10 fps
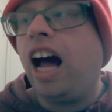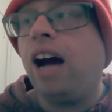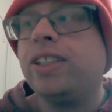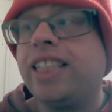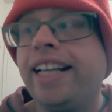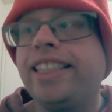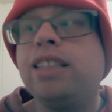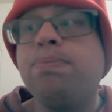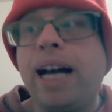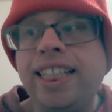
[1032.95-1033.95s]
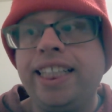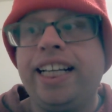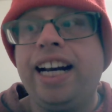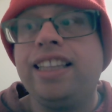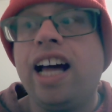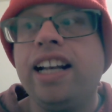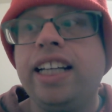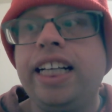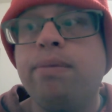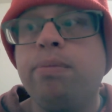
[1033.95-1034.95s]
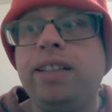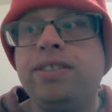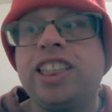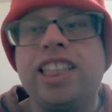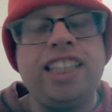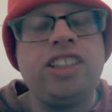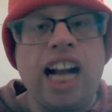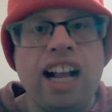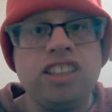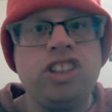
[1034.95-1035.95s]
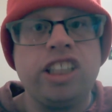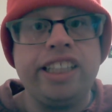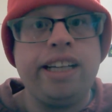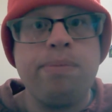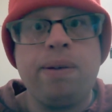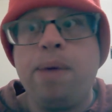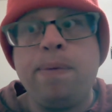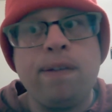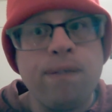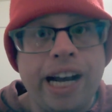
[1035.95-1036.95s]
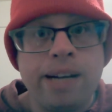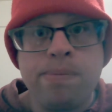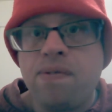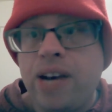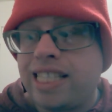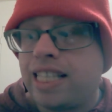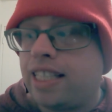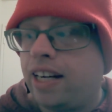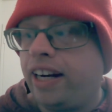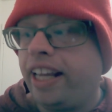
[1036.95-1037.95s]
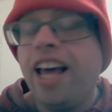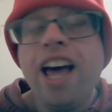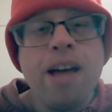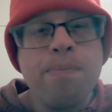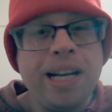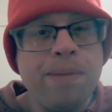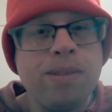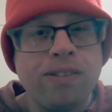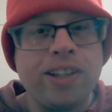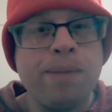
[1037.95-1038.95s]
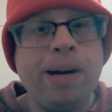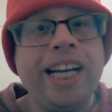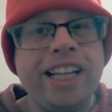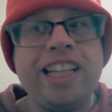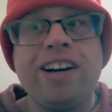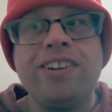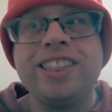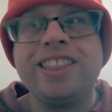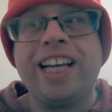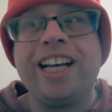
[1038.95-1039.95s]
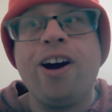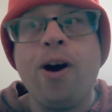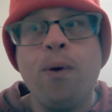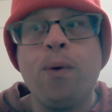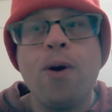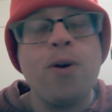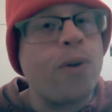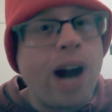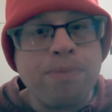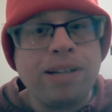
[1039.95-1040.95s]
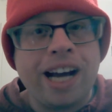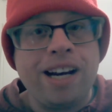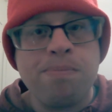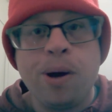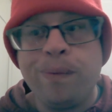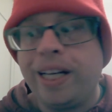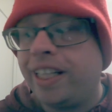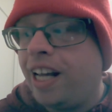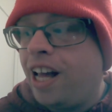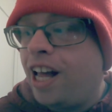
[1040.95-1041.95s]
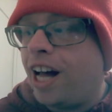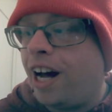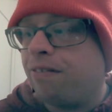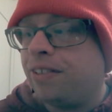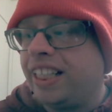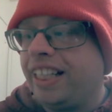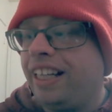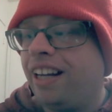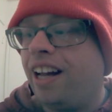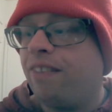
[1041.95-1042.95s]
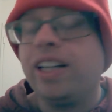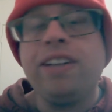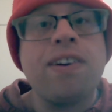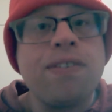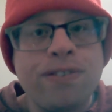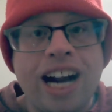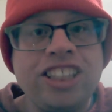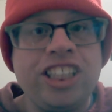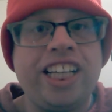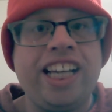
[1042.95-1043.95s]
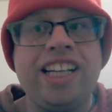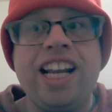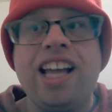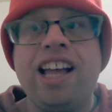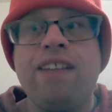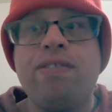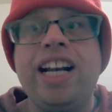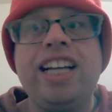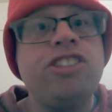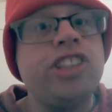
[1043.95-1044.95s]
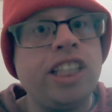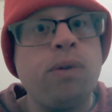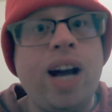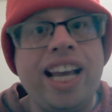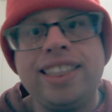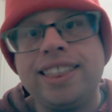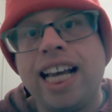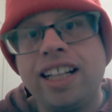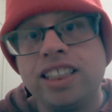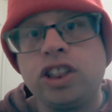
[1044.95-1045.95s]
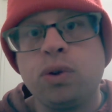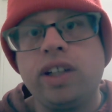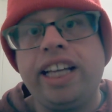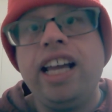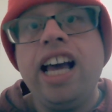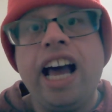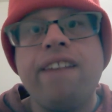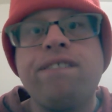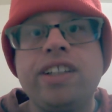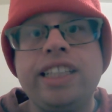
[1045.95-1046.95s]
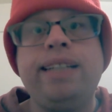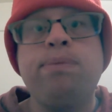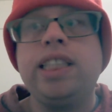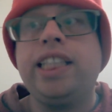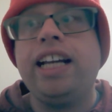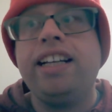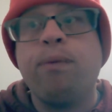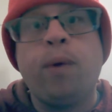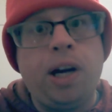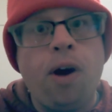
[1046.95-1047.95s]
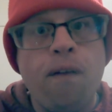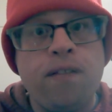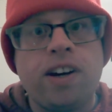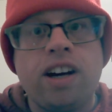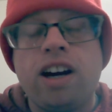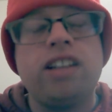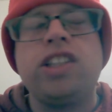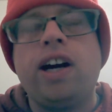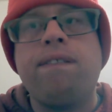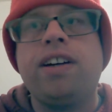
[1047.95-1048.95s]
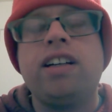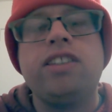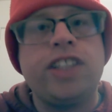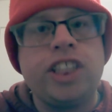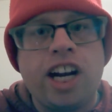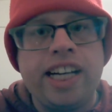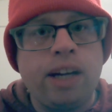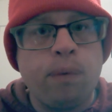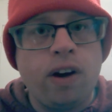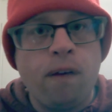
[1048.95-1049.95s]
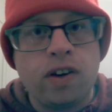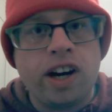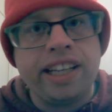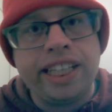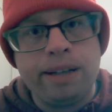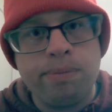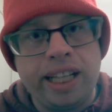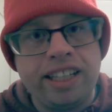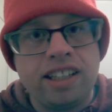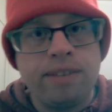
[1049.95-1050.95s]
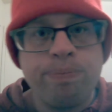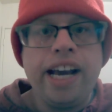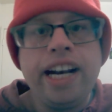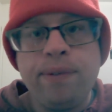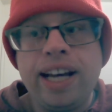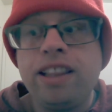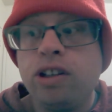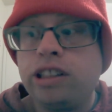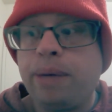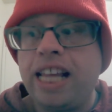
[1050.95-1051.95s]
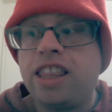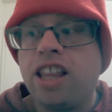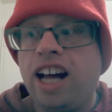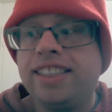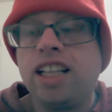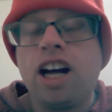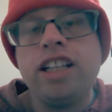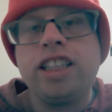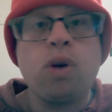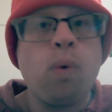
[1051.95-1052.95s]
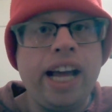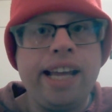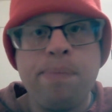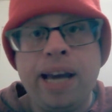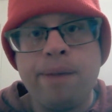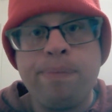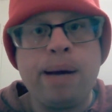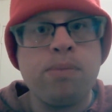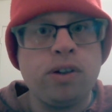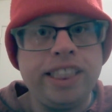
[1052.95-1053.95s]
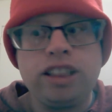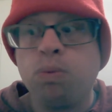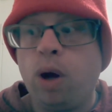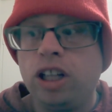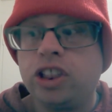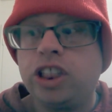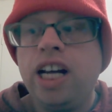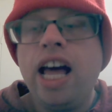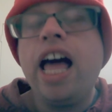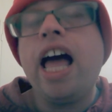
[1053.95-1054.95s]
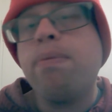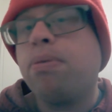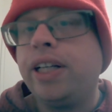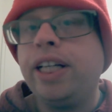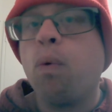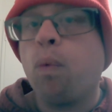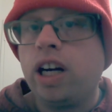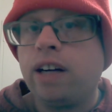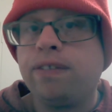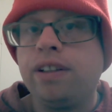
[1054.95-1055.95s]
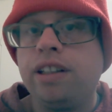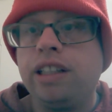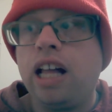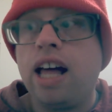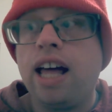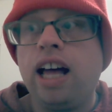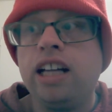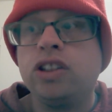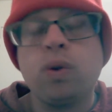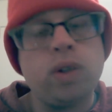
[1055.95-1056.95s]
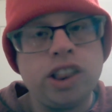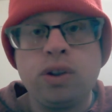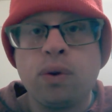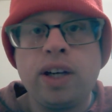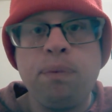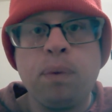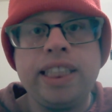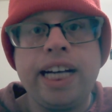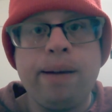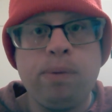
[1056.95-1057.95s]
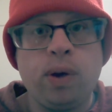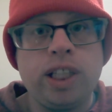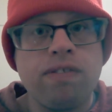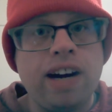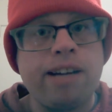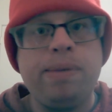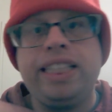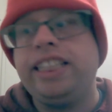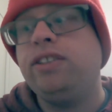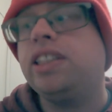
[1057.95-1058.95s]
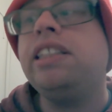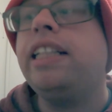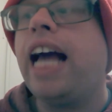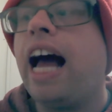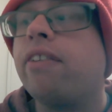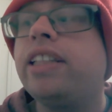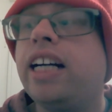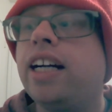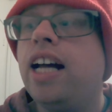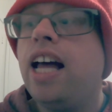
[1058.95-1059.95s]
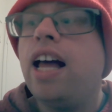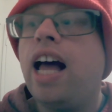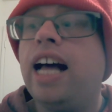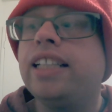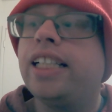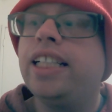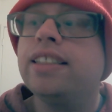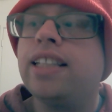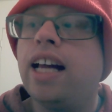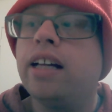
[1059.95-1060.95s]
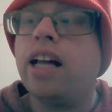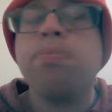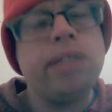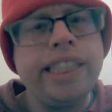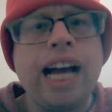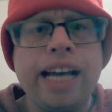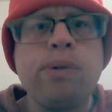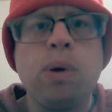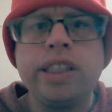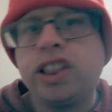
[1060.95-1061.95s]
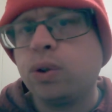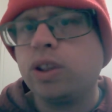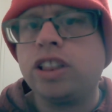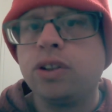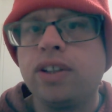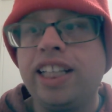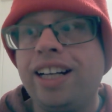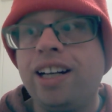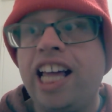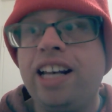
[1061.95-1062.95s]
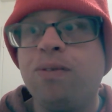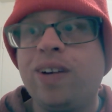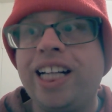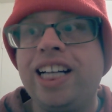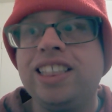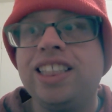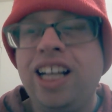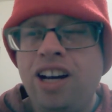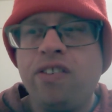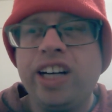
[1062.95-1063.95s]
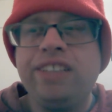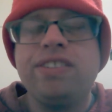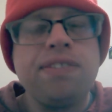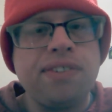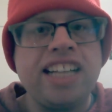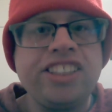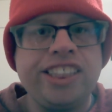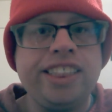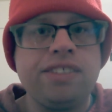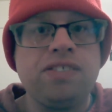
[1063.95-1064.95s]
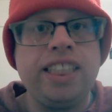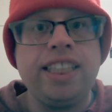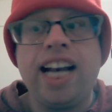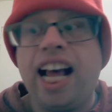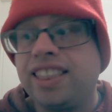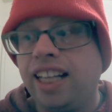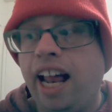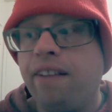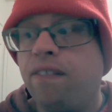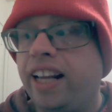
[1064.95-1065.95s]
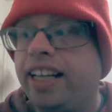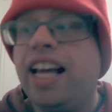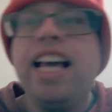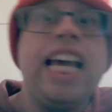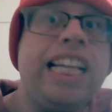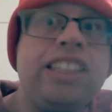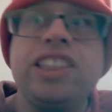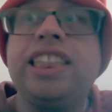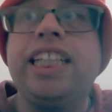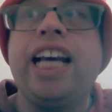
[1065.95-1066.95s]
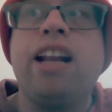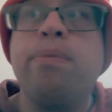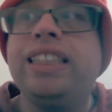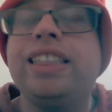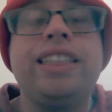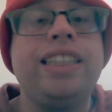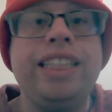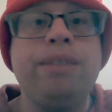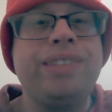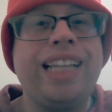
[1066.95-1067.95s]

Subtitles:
I was not expecting it. I thought he was just going to challenge Liam and maybe fight him if necessary. But him throwing the money in there was just like an oh crap kind of moment. Really, really refreshing and an interesting way to tell the story, and for Liam to get one over, or sorry, for Shawn to get one over on Liam later. Anyway, those are my thoughts on The Quiet Man by Maurice Walsh, a pretty wonderful short story, one that I am going to recommend that you seek out there, as it is a pretty high-quality short story and one that is really refreshing to read and has a lot of, like, interesting elements and themes.